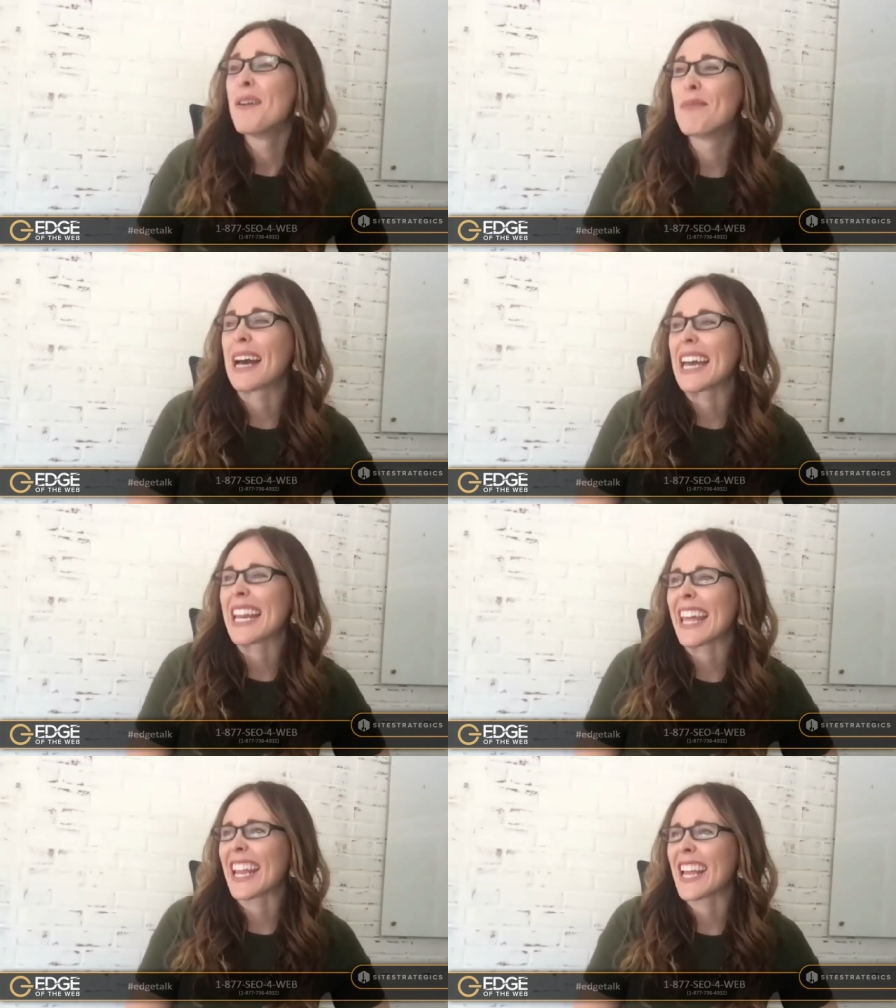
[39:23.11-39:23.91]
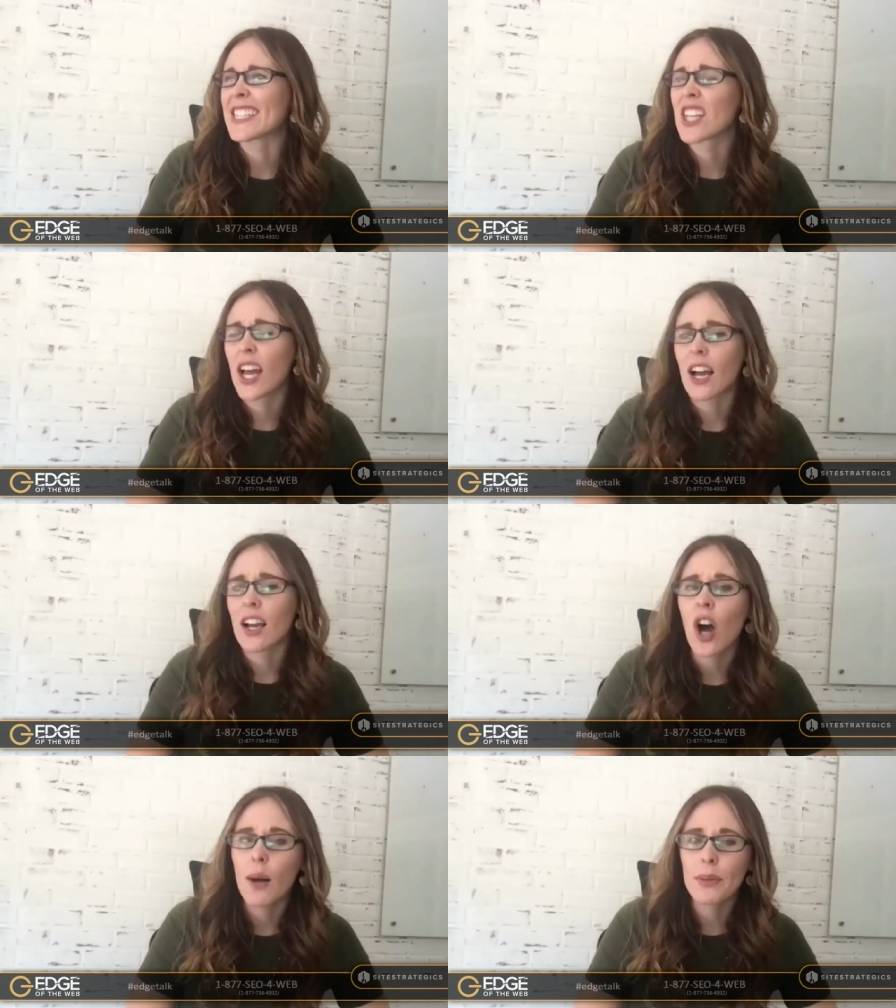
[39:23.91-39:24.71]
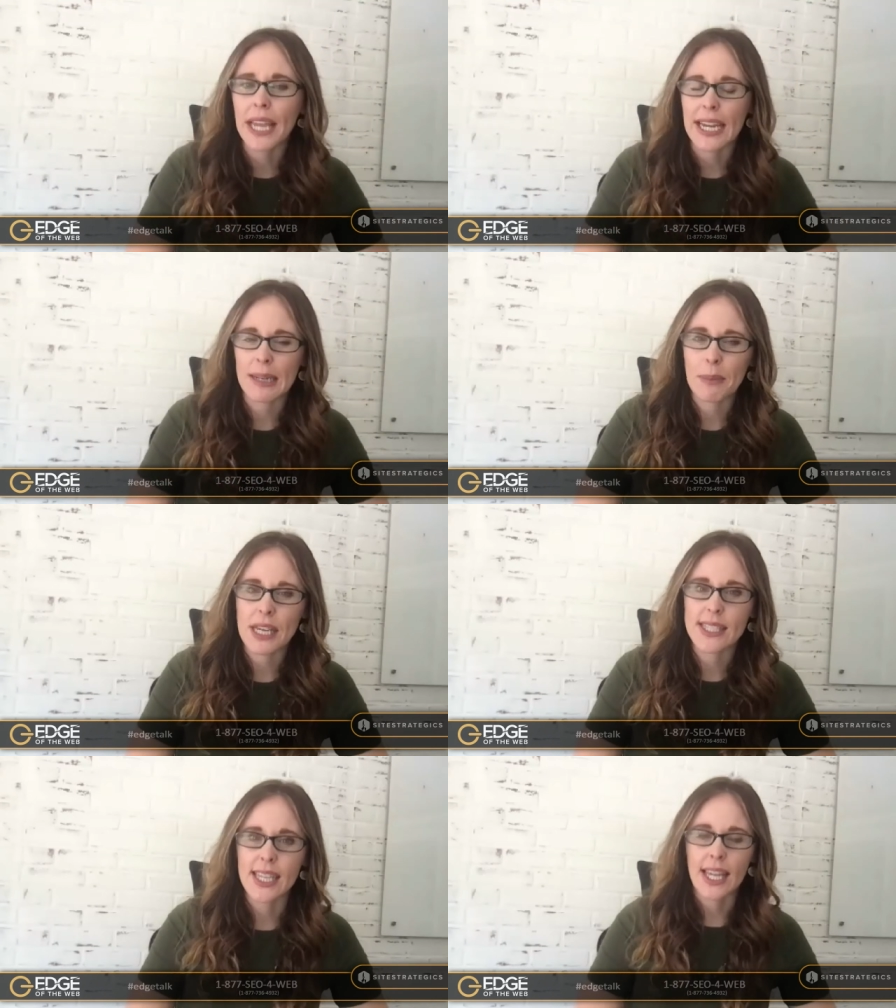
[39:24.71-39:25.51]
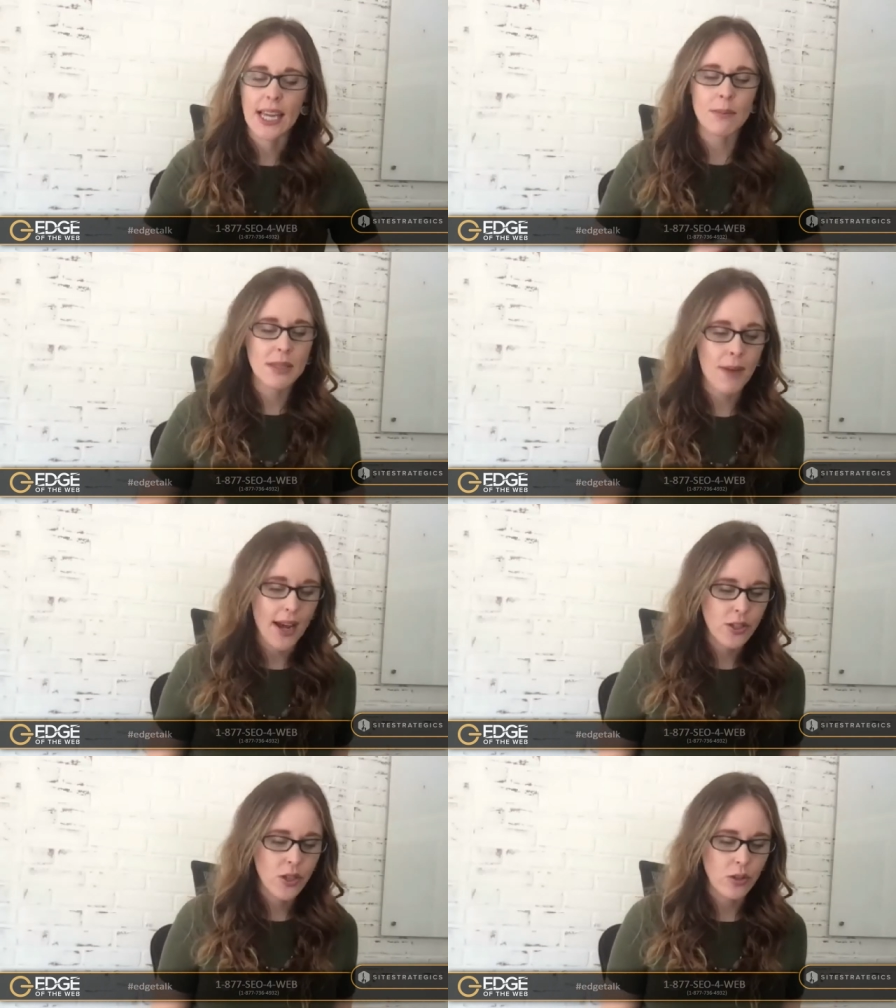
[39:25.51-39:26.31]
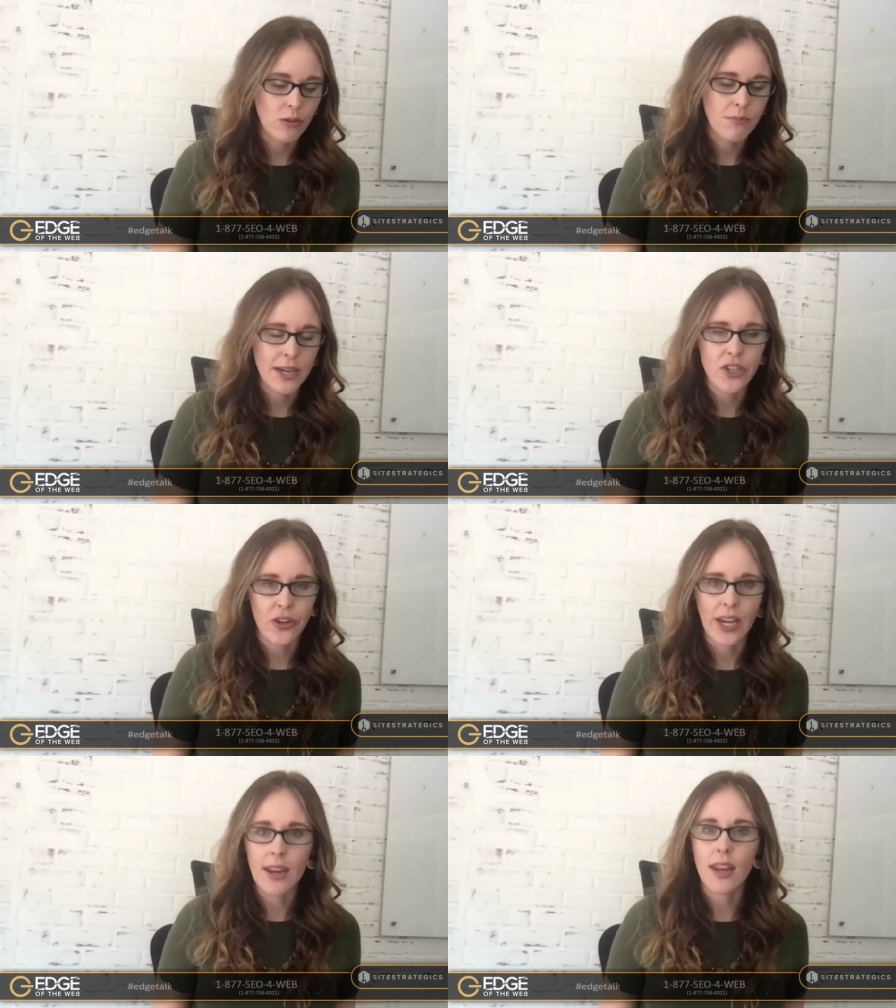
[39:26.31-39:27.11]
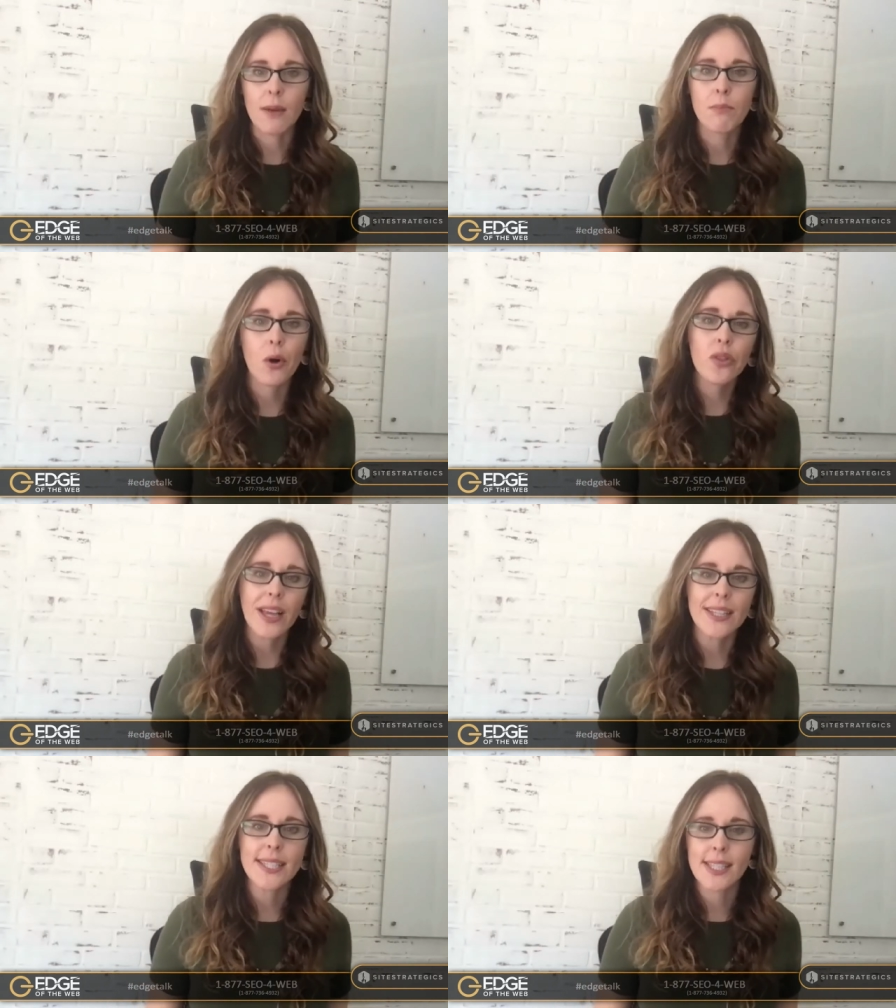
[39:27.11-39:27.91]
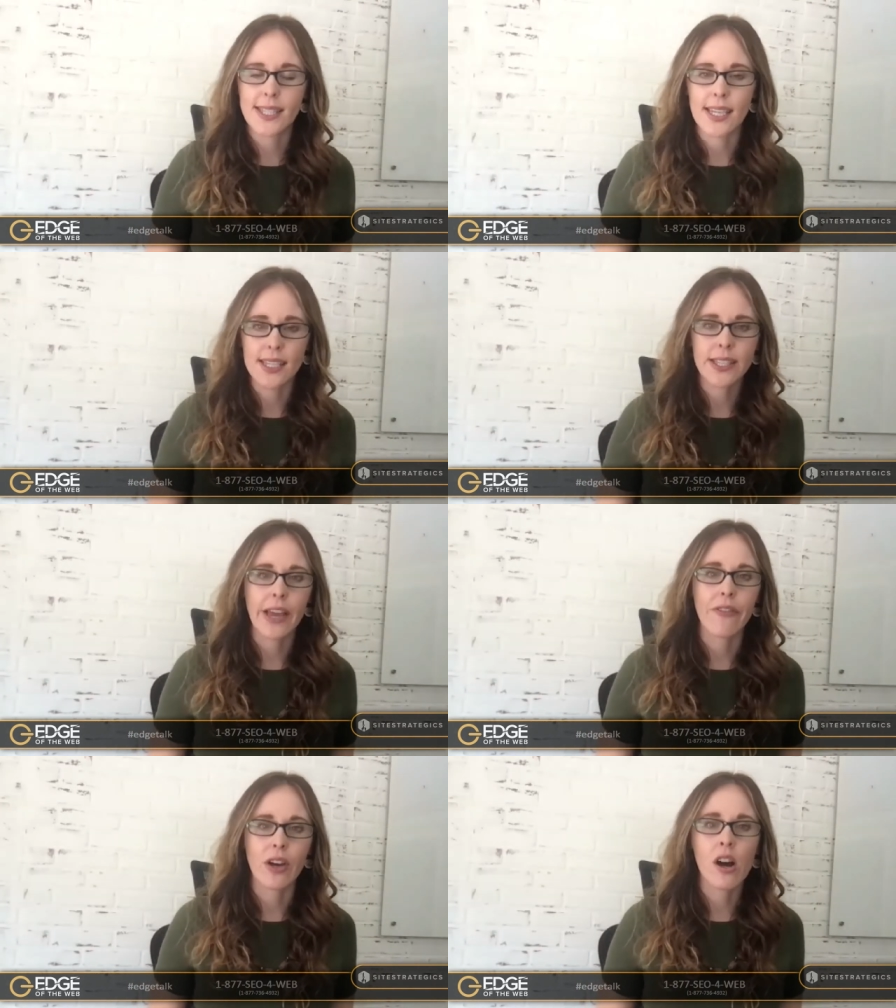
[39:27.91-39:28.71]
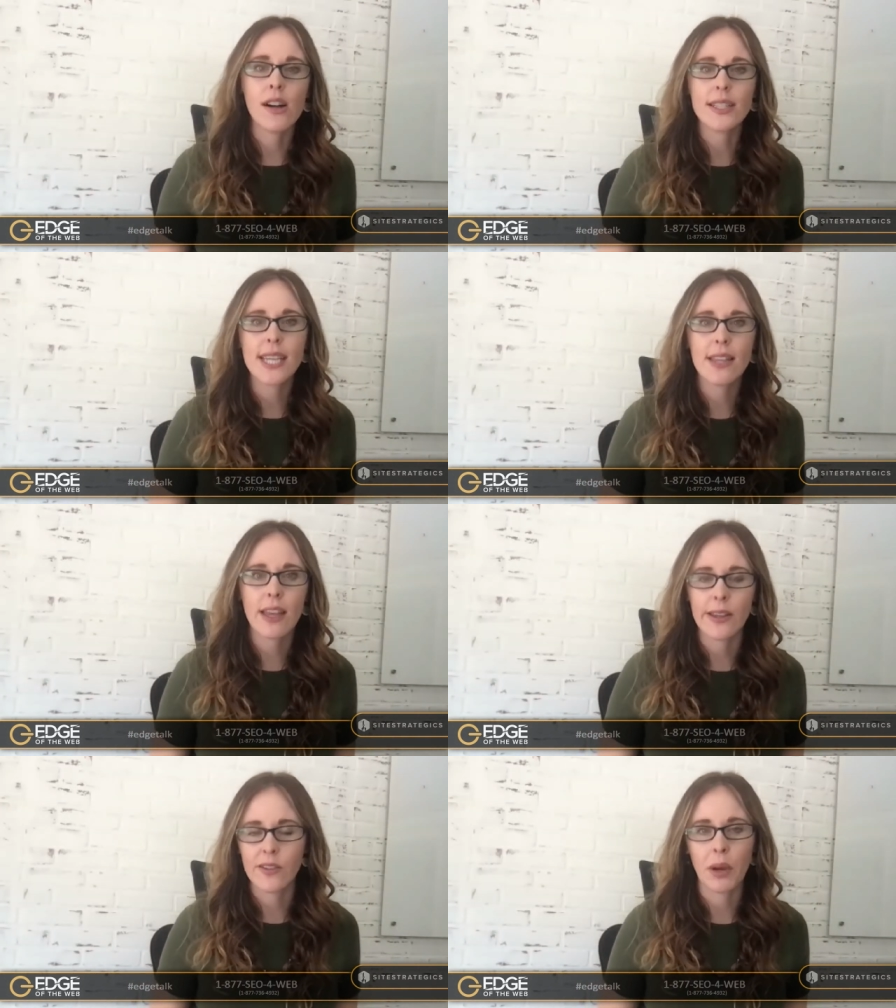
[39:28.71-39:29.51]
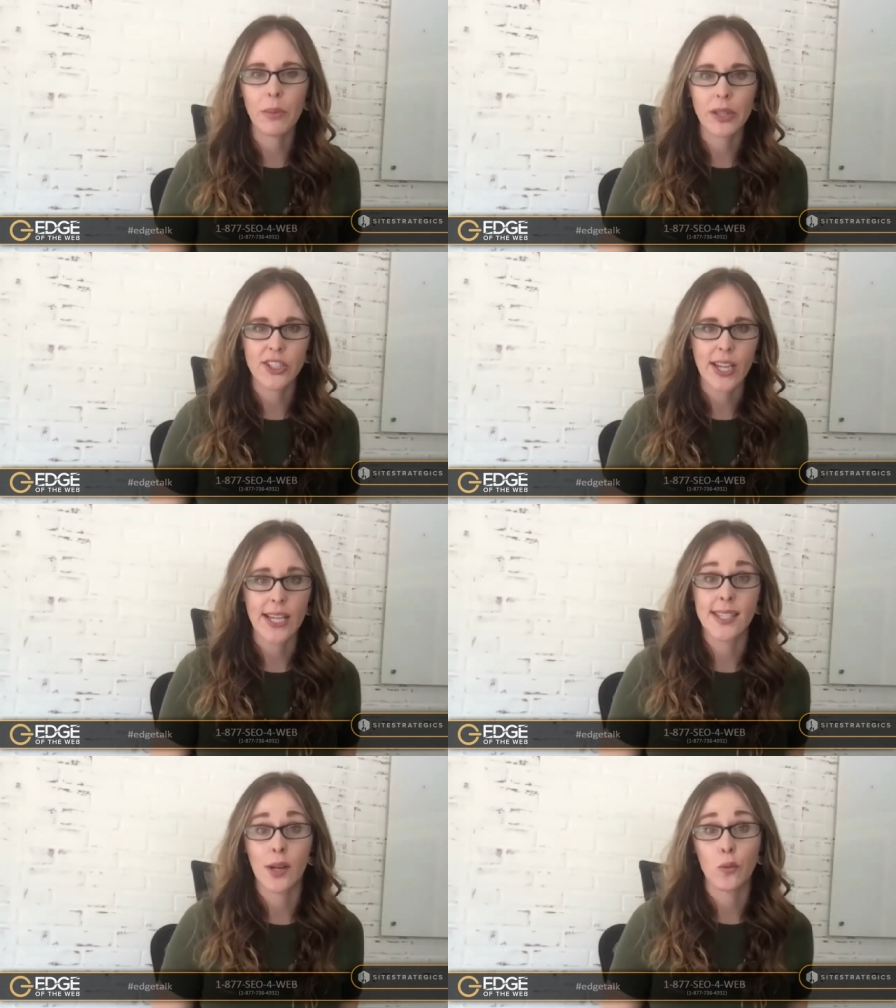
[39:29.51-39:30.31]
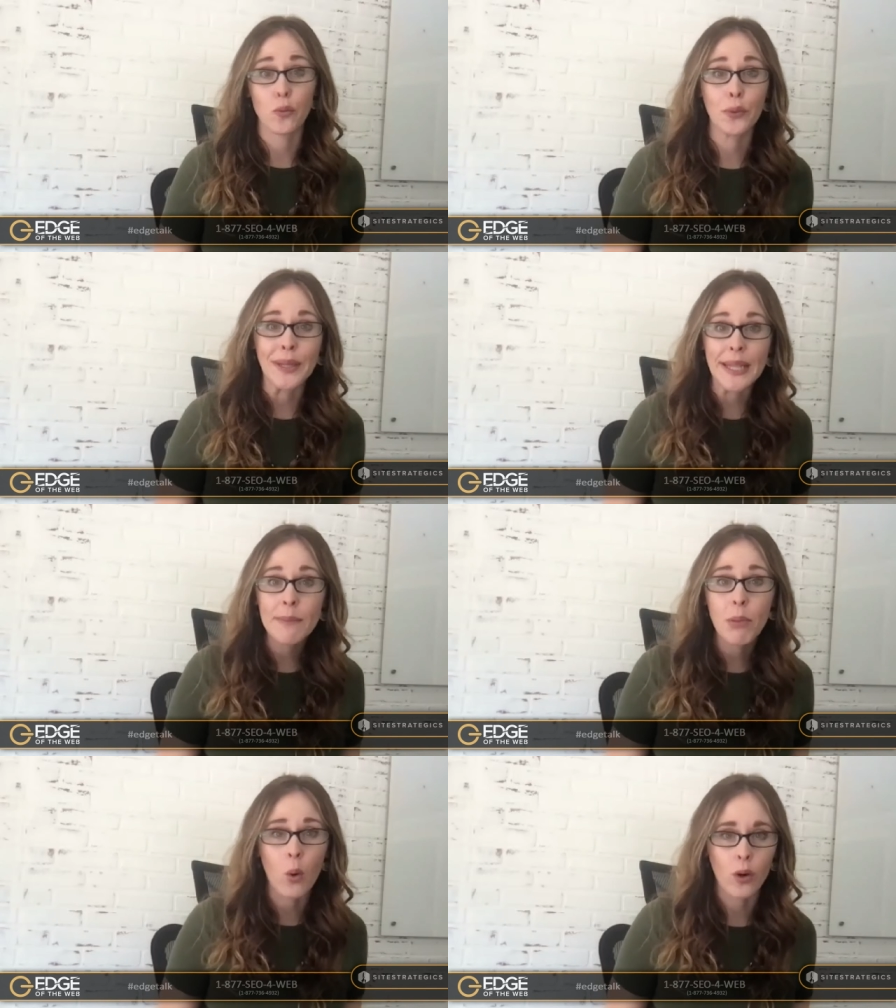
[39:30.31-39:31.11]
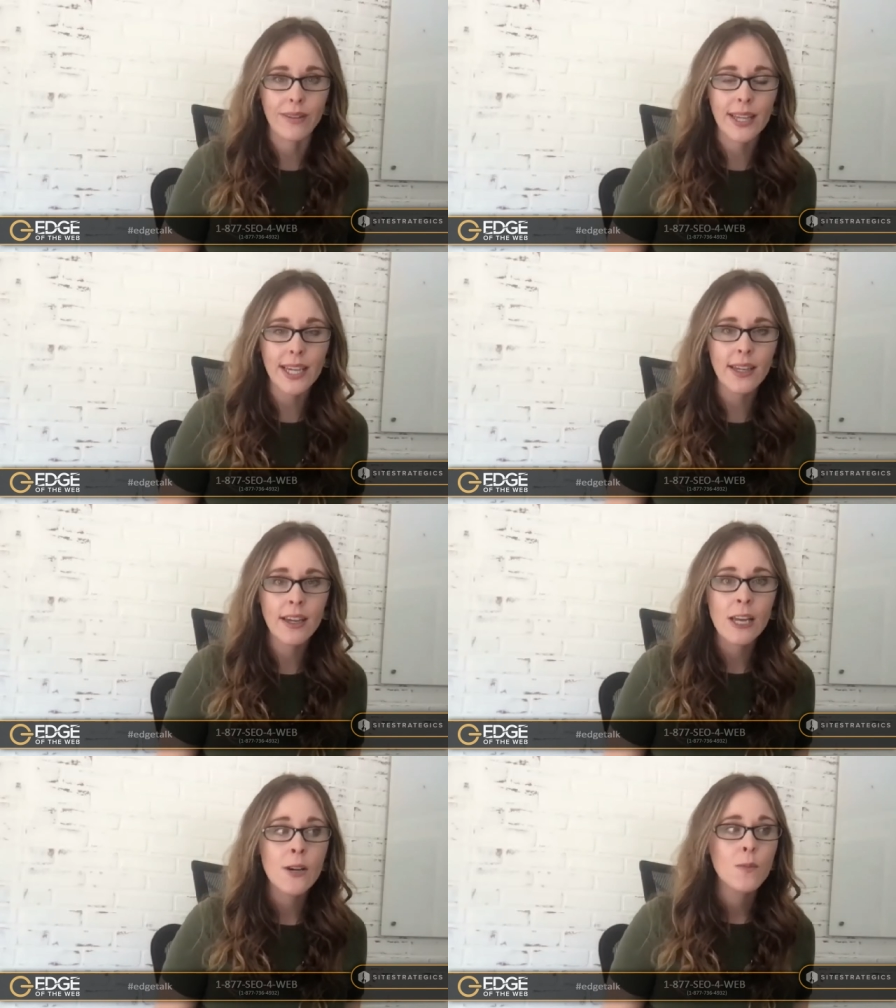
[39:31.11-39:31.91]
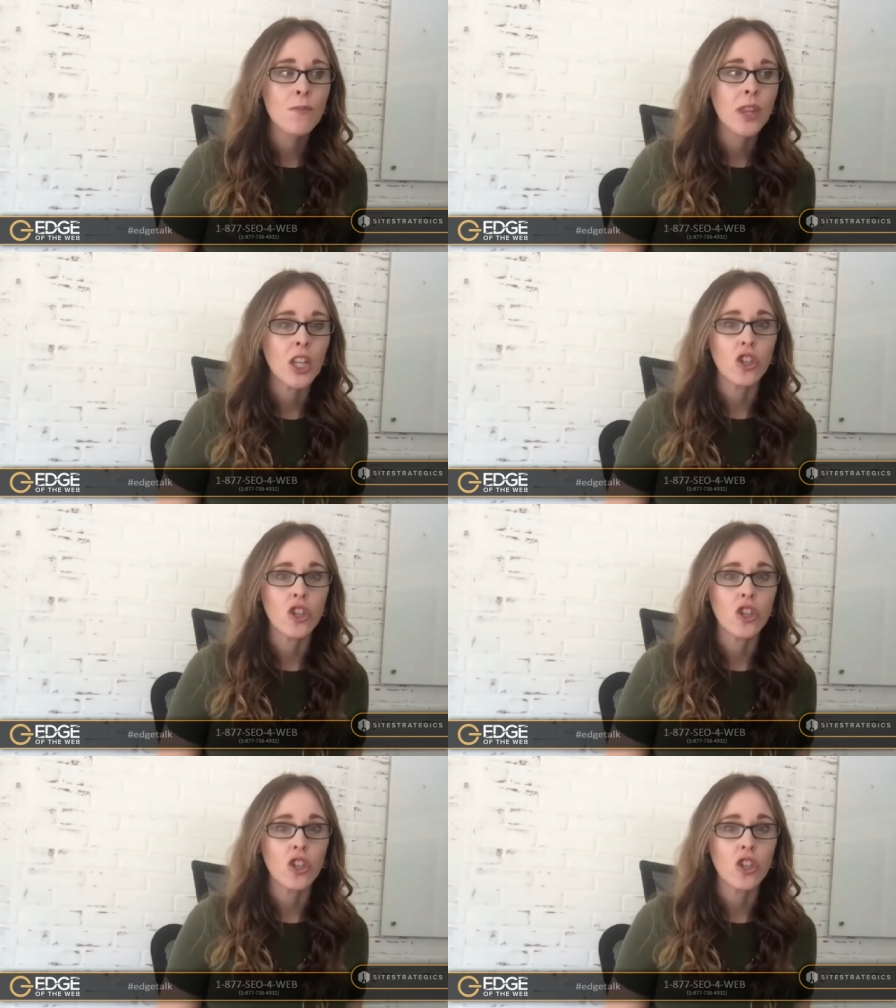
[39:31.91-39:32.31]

But it, it's complicated because it, it, comes back to measuring. In, in both instances, if a content that you've published has done really poorly, mm-hmm